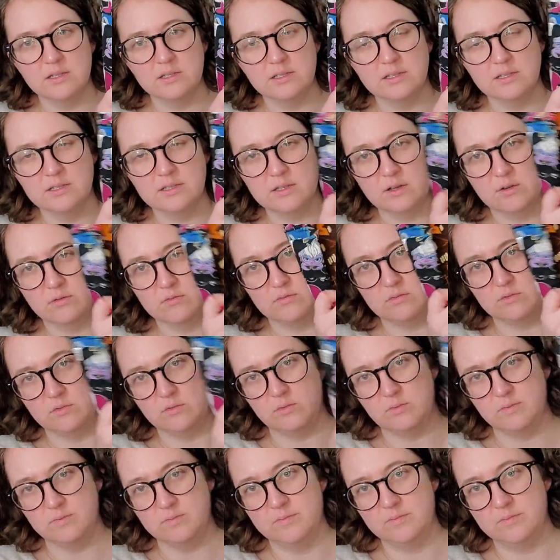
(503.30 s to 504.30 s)
So,
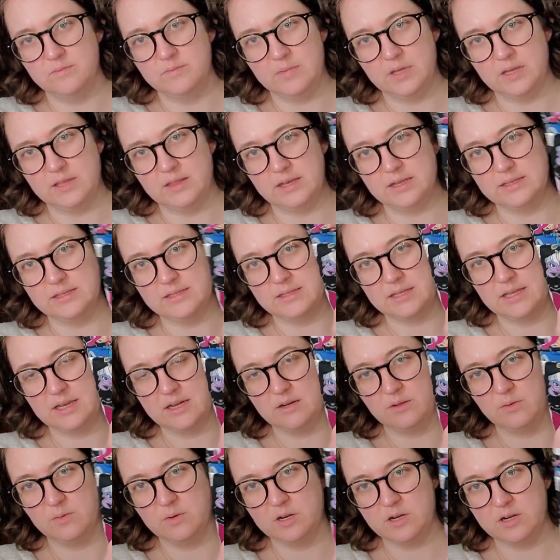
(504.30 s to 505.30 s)
oh, yeah, that's
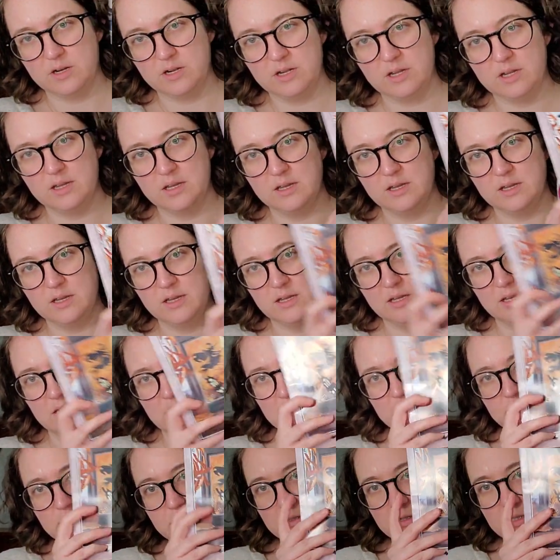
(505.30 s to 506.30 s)
that'll work.
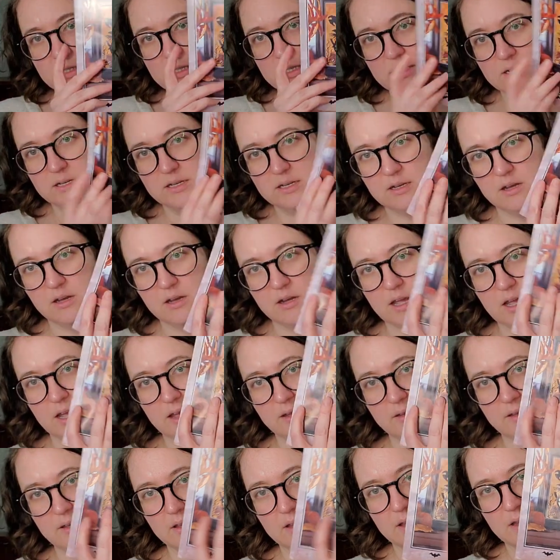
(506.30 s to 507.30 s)

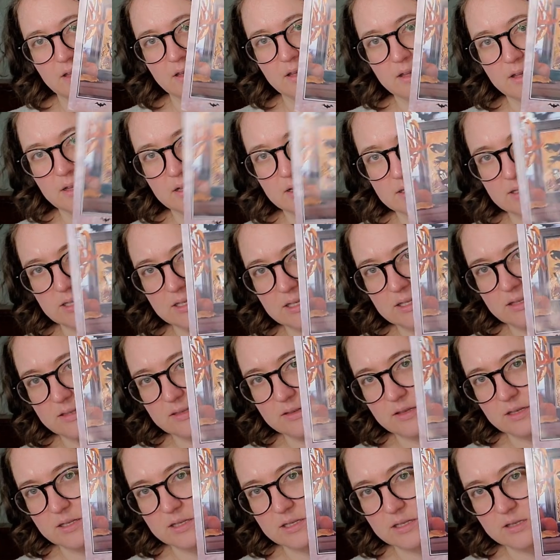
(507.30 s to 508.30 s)
Okay. Is
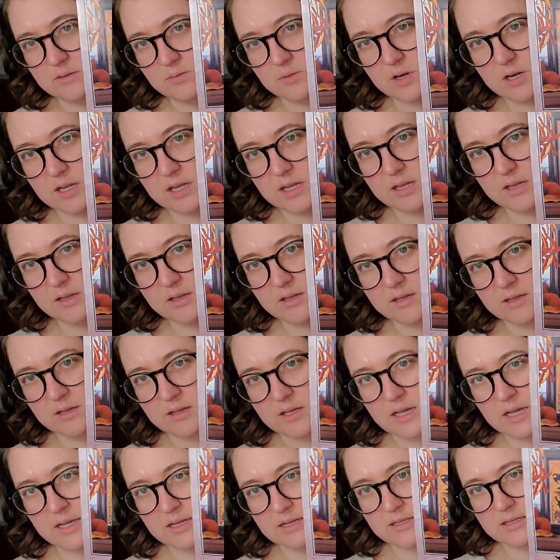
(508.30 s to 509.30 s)
this, is this working?
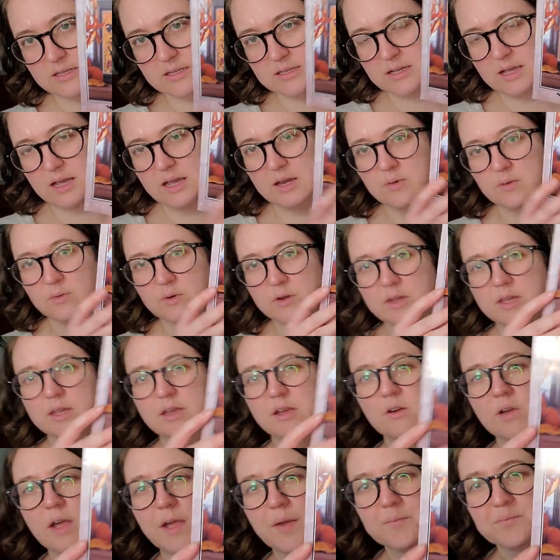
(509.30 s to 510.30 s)
Yeah, this is kind of working.
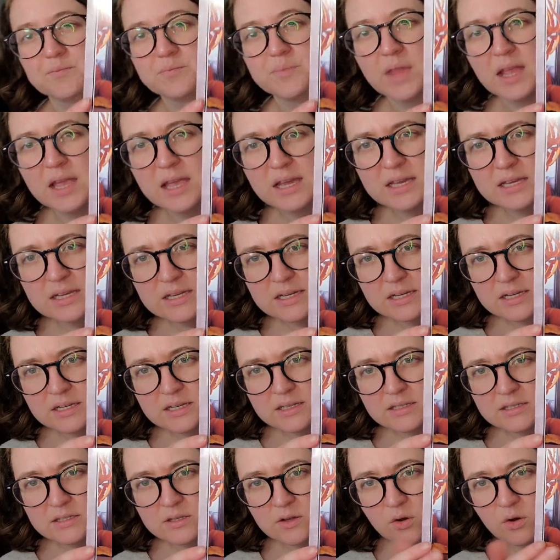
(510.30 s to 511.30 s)
Okay.
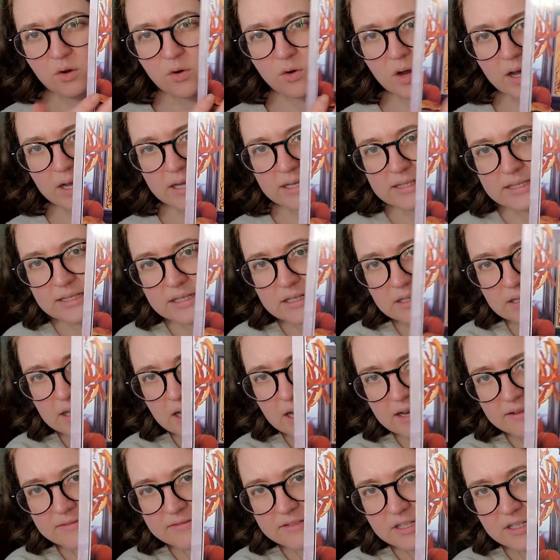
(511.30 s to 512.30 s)
So I still
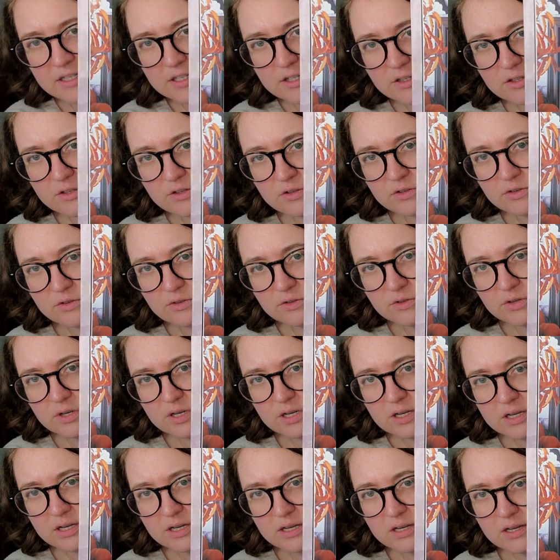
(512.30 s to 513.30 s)
have to do,
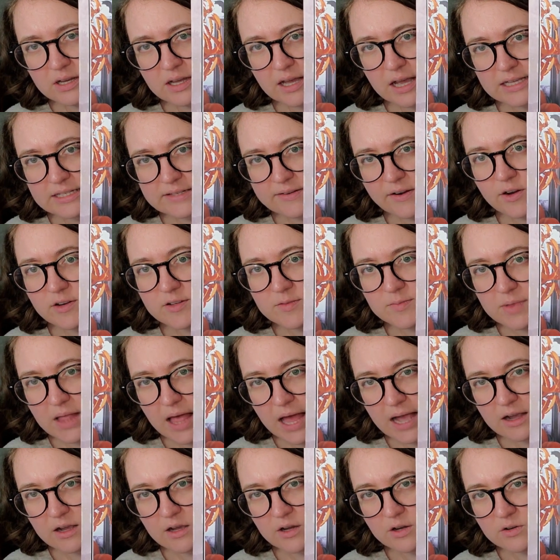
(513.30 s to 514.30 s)
as far as
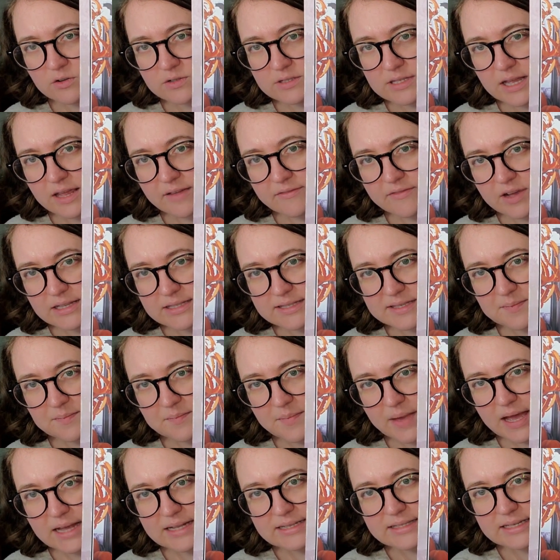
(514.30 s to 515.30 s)
black goes, I've got
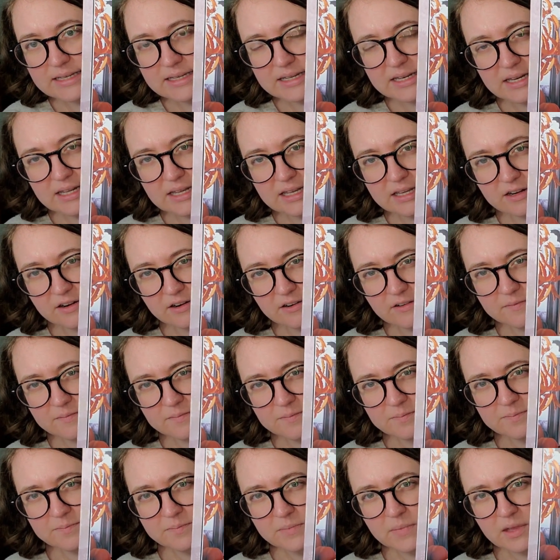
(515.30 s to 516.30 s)
some bats in here
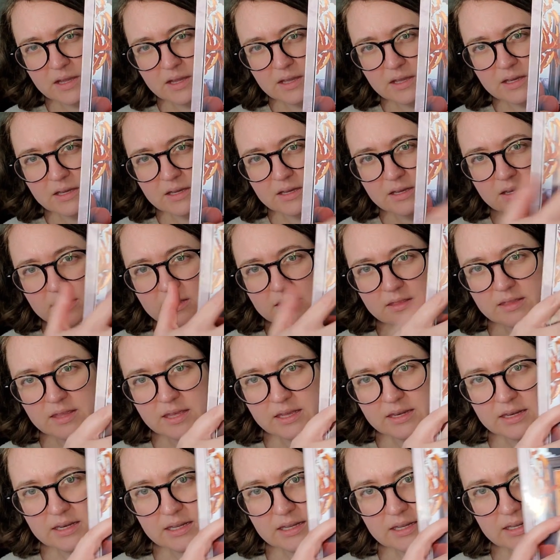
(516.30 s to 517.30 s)

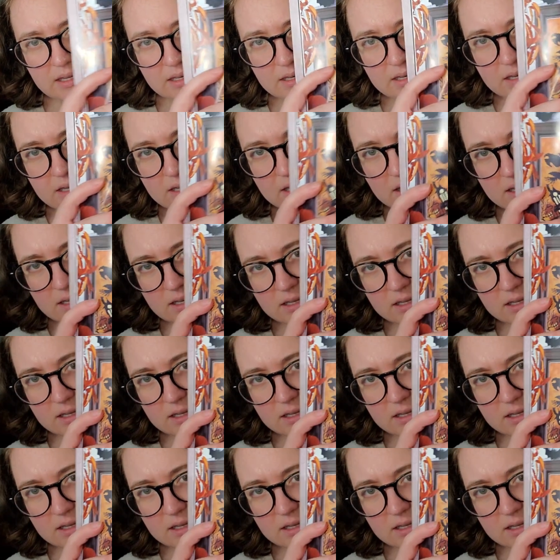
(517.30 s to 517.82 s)
that need